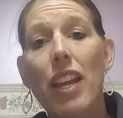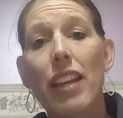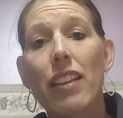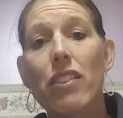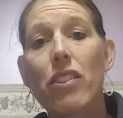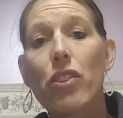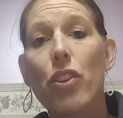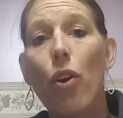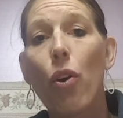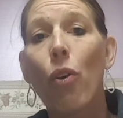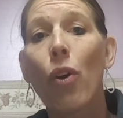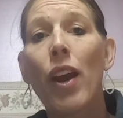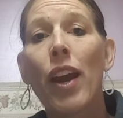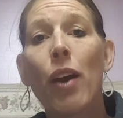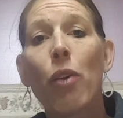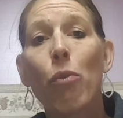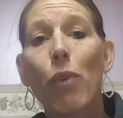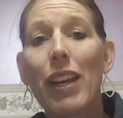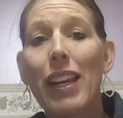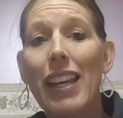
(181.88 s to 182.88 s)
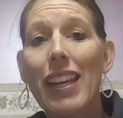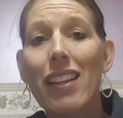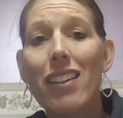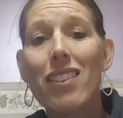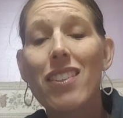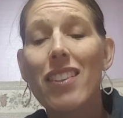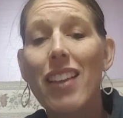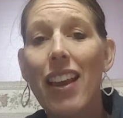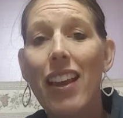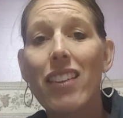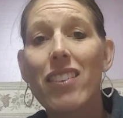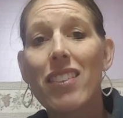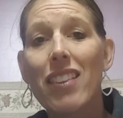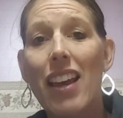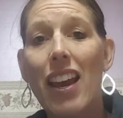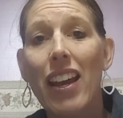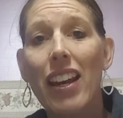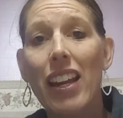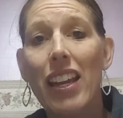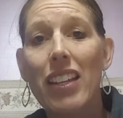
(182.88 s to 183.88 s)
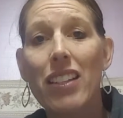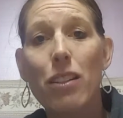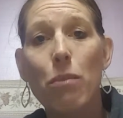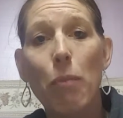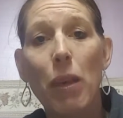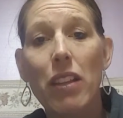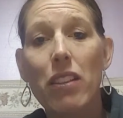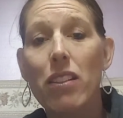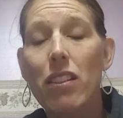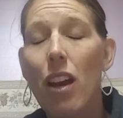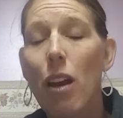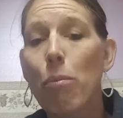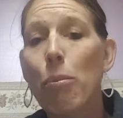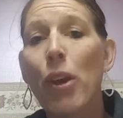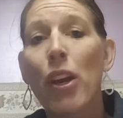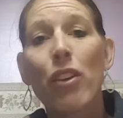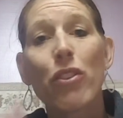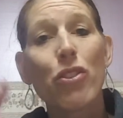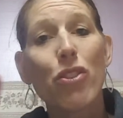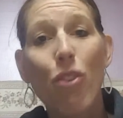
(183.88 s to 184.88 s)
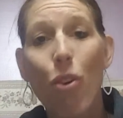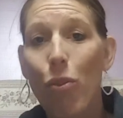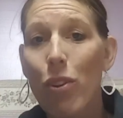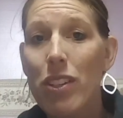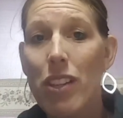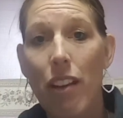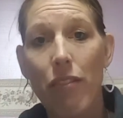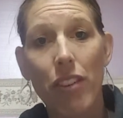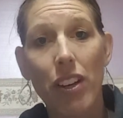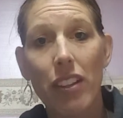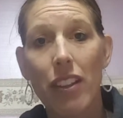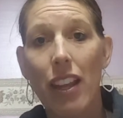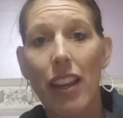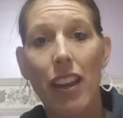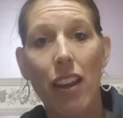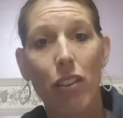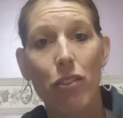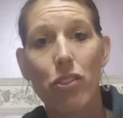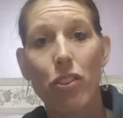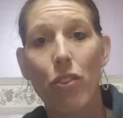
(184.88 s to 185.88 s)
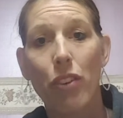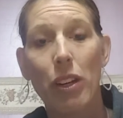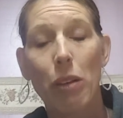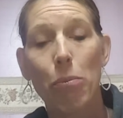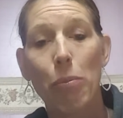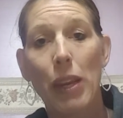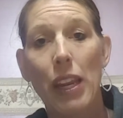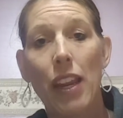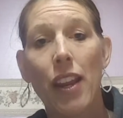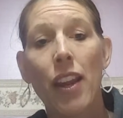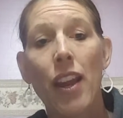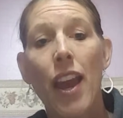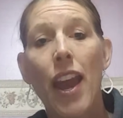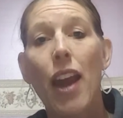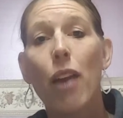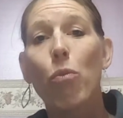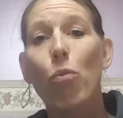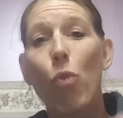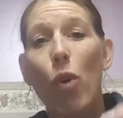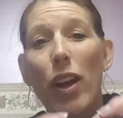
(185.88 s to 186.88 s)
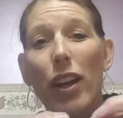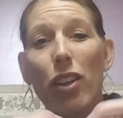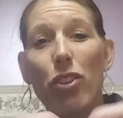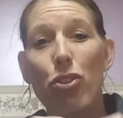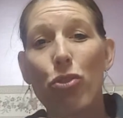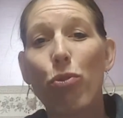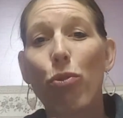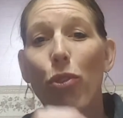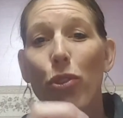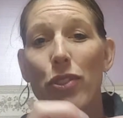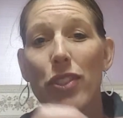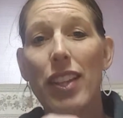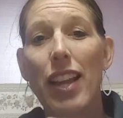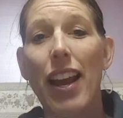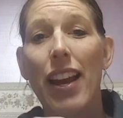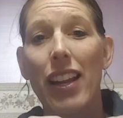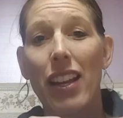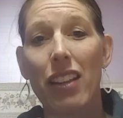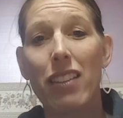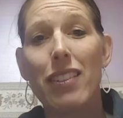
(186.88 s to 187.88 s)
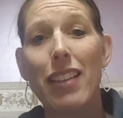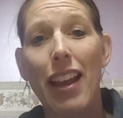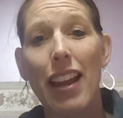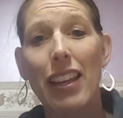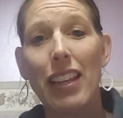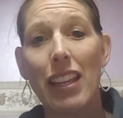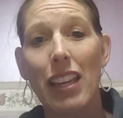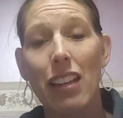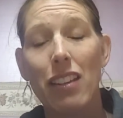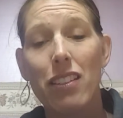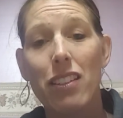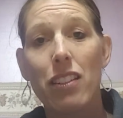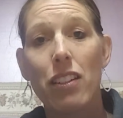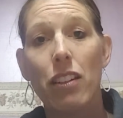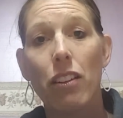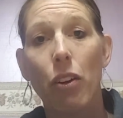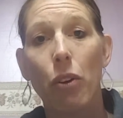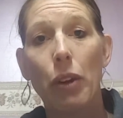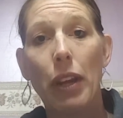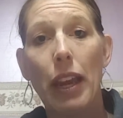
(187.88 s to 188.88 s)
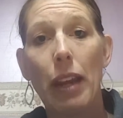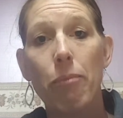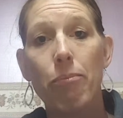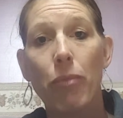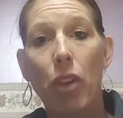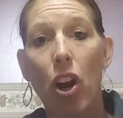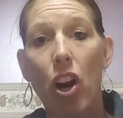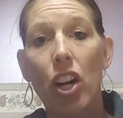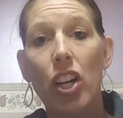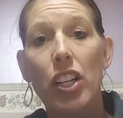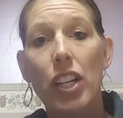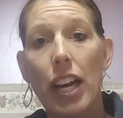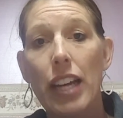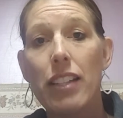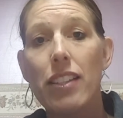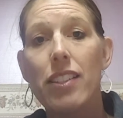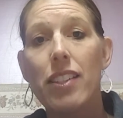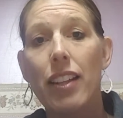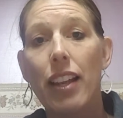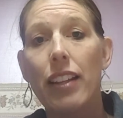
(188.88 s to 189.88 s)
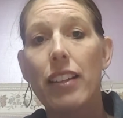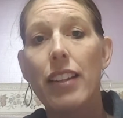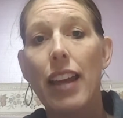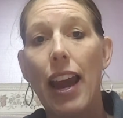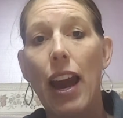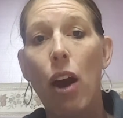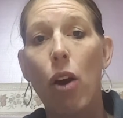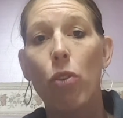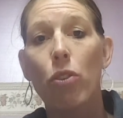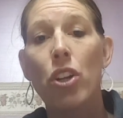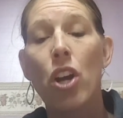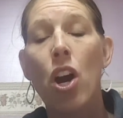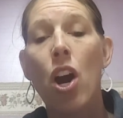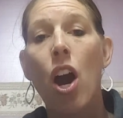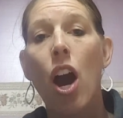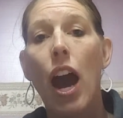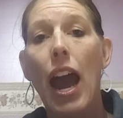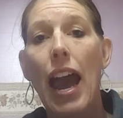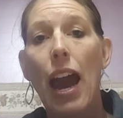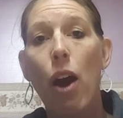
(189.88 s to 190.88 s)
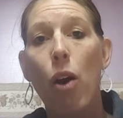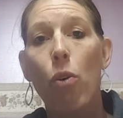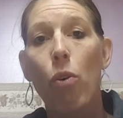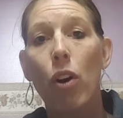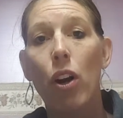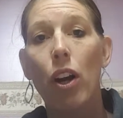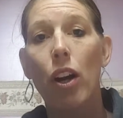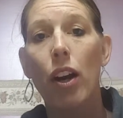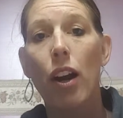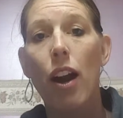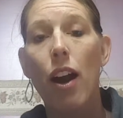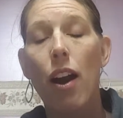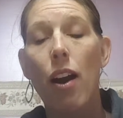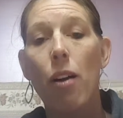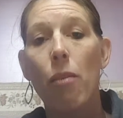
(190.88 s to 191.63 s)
and so when it says that it's messed up, so is everything else going to be. And what controls that is that yeast, okay? Our guts send out our